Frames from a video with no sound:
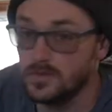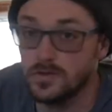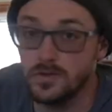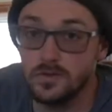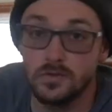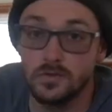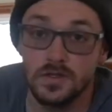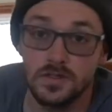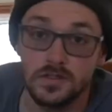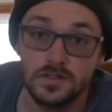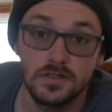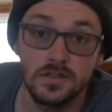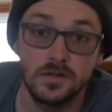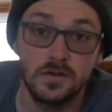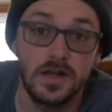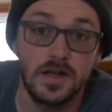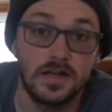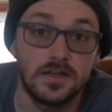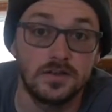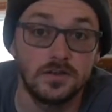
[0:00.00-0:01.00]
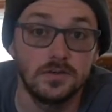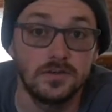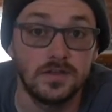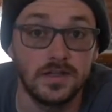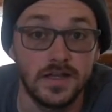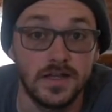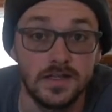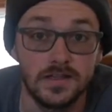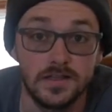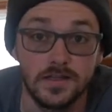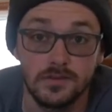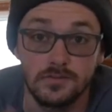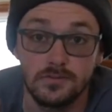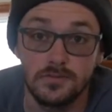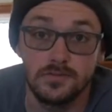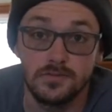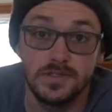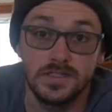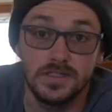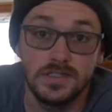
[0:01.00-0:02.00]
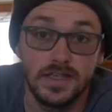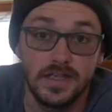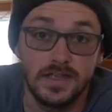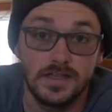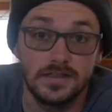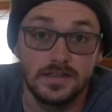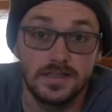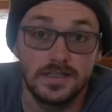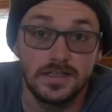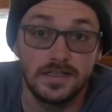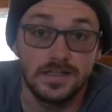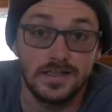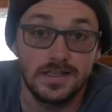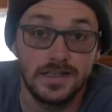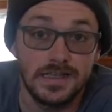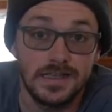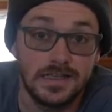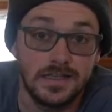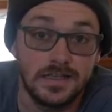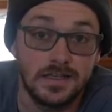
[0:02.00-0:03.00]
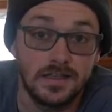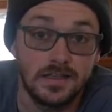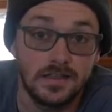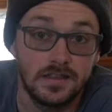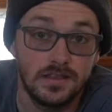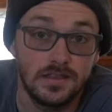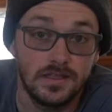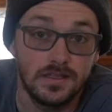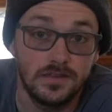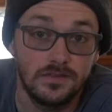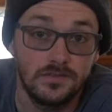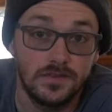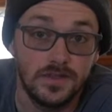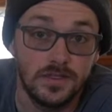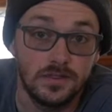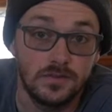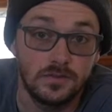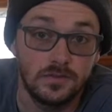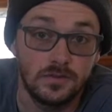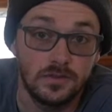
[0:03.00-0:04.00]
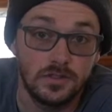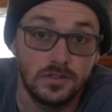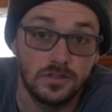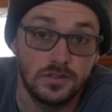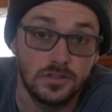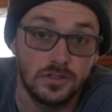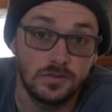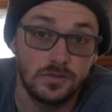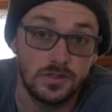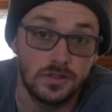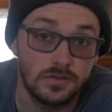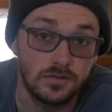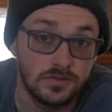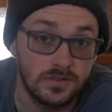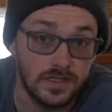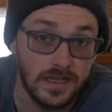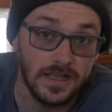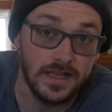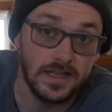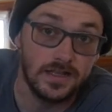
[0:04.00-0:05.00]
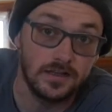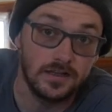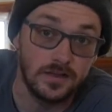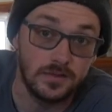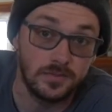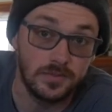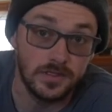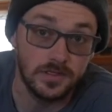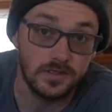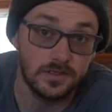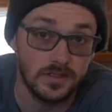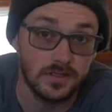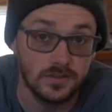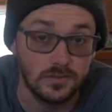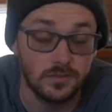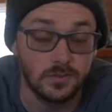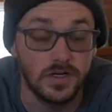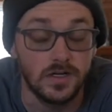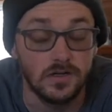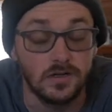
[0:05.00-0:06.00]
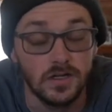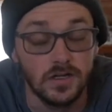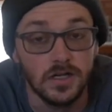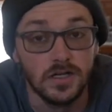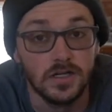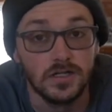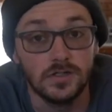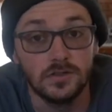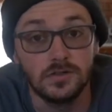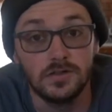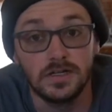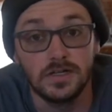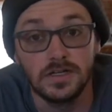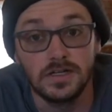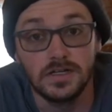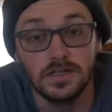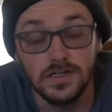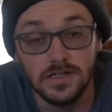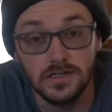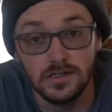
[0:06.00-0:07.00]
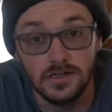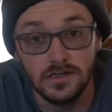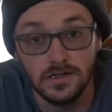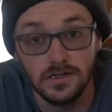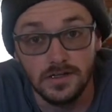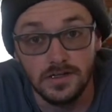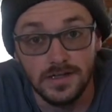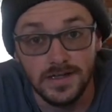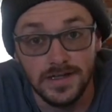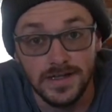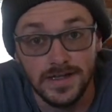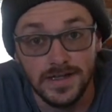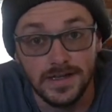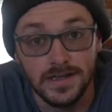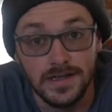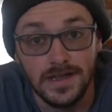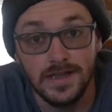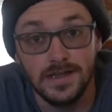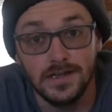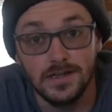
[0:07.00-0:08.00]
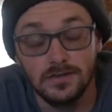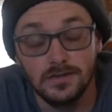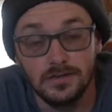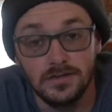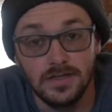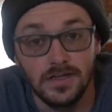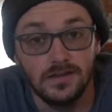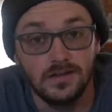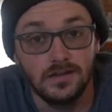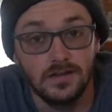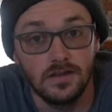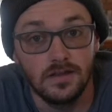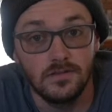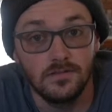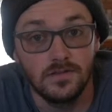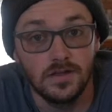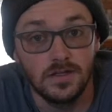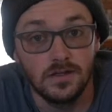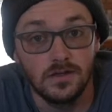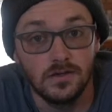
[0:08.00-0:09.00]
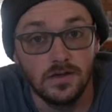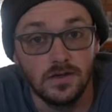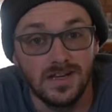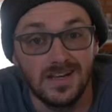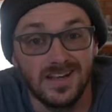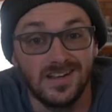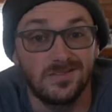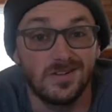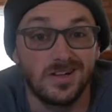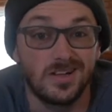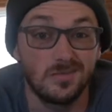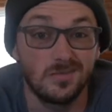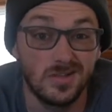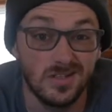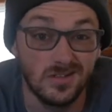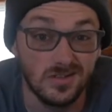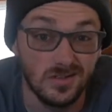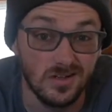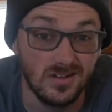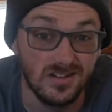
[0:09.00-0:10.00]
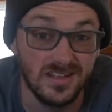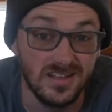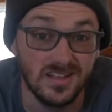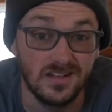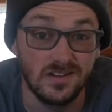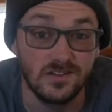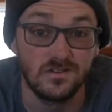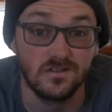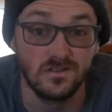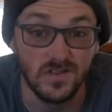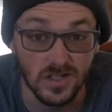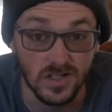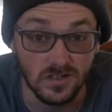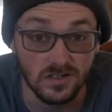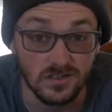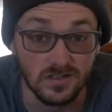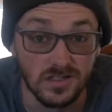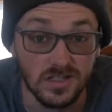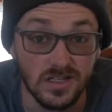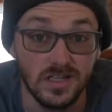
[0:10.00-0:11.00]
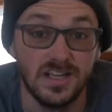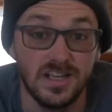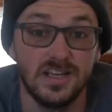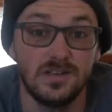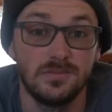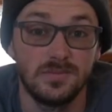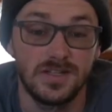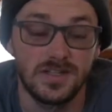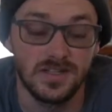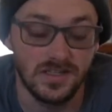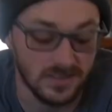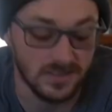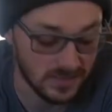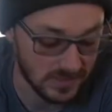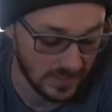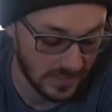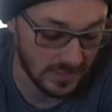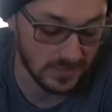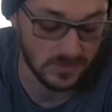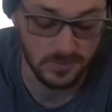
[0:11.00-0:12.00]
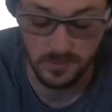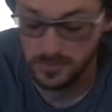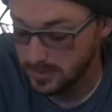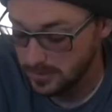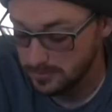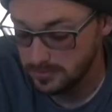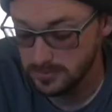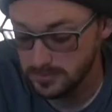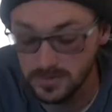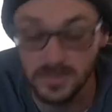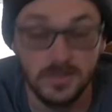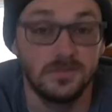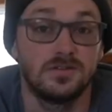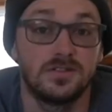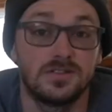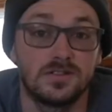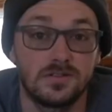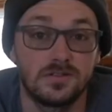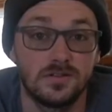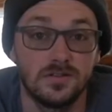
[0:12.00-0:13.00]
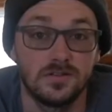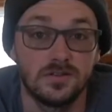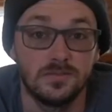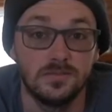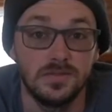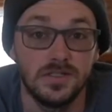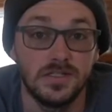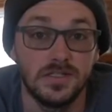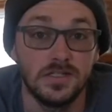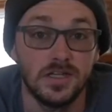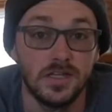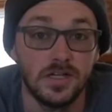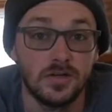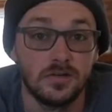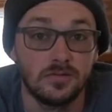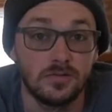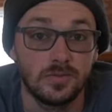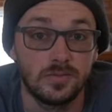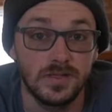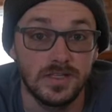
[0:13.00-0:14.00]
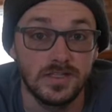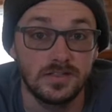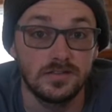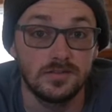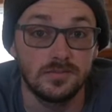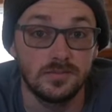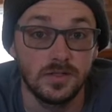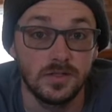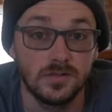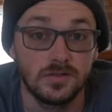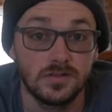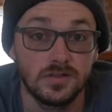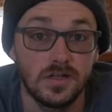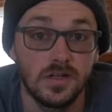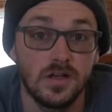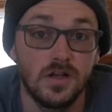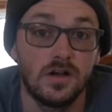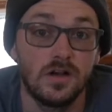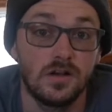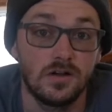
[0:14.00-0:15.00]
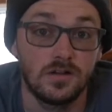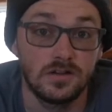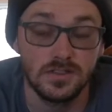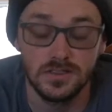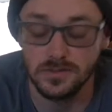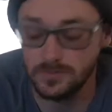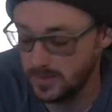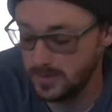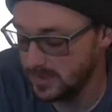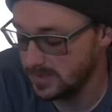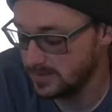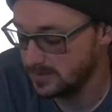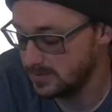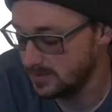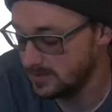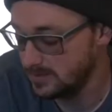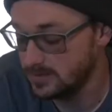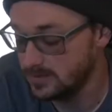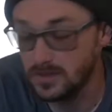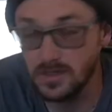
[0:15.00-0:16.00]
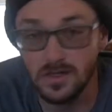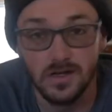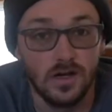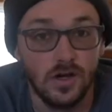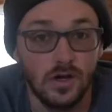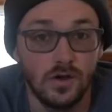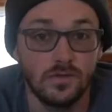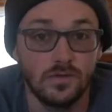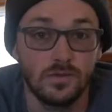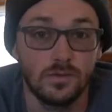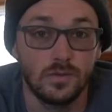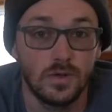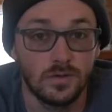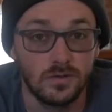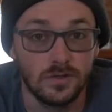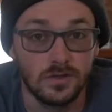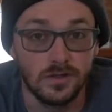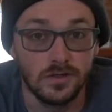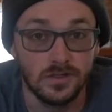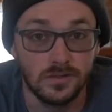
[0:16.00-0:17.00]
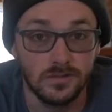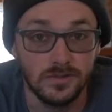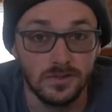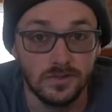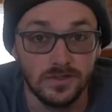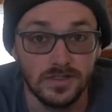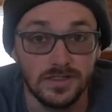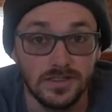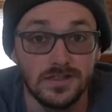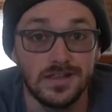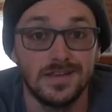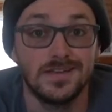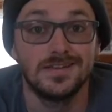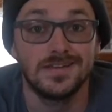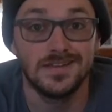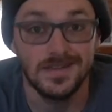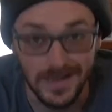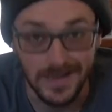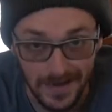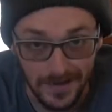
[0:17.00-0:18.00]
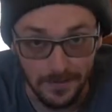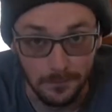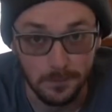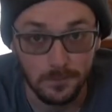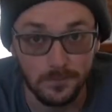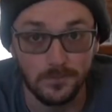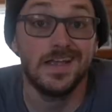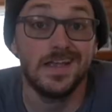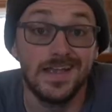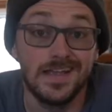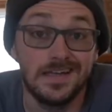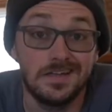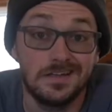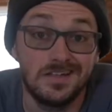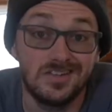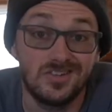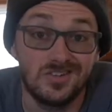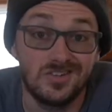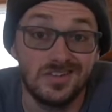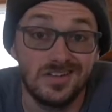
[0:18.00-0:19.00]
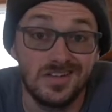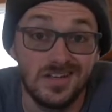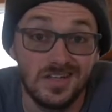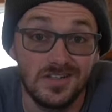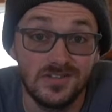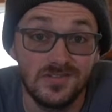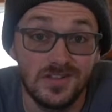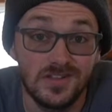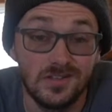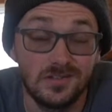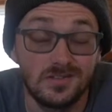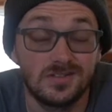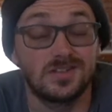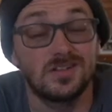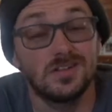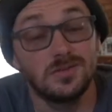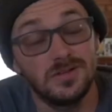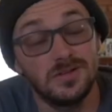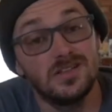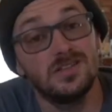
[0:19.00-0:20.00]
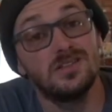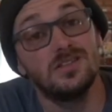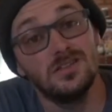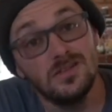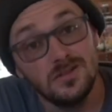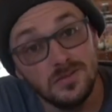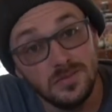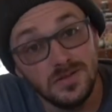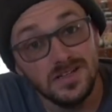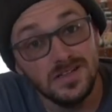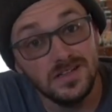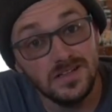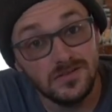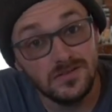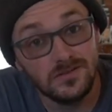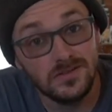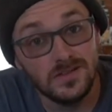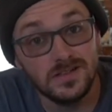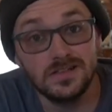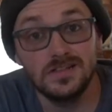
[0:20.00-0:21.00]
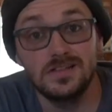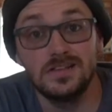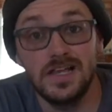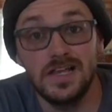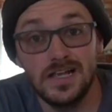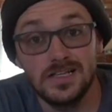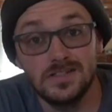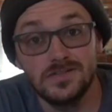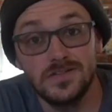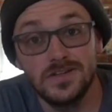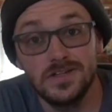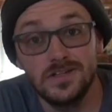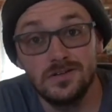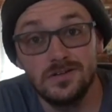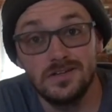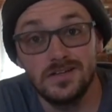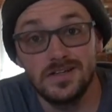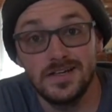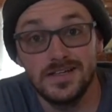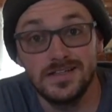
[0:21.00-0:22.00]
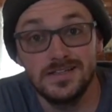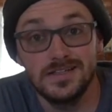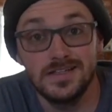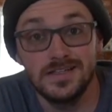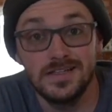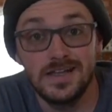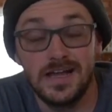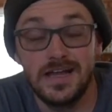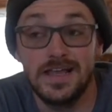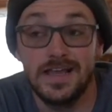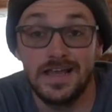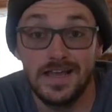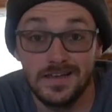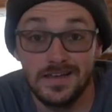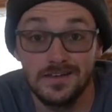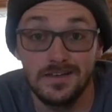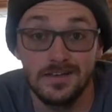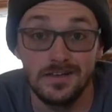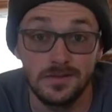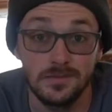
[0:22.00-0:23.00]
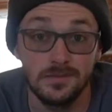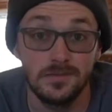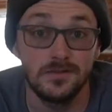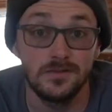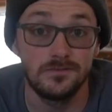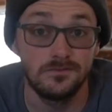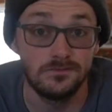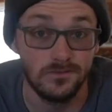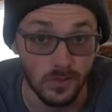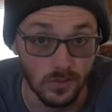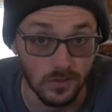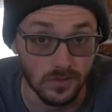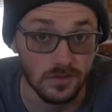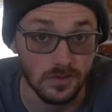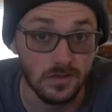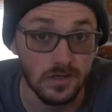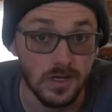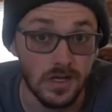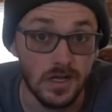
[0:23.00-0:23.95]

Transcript: you want to know how to do that, there will be a link in the video show notes and up here as well. You can click on that, and it'll take you to that video, and I recommend you going there first, because that's probably what's going to be replaced the most on these boxes over what we're going to be doing today. In addition, today's video is going to be a little bit different. The last video that I did, I had done it before.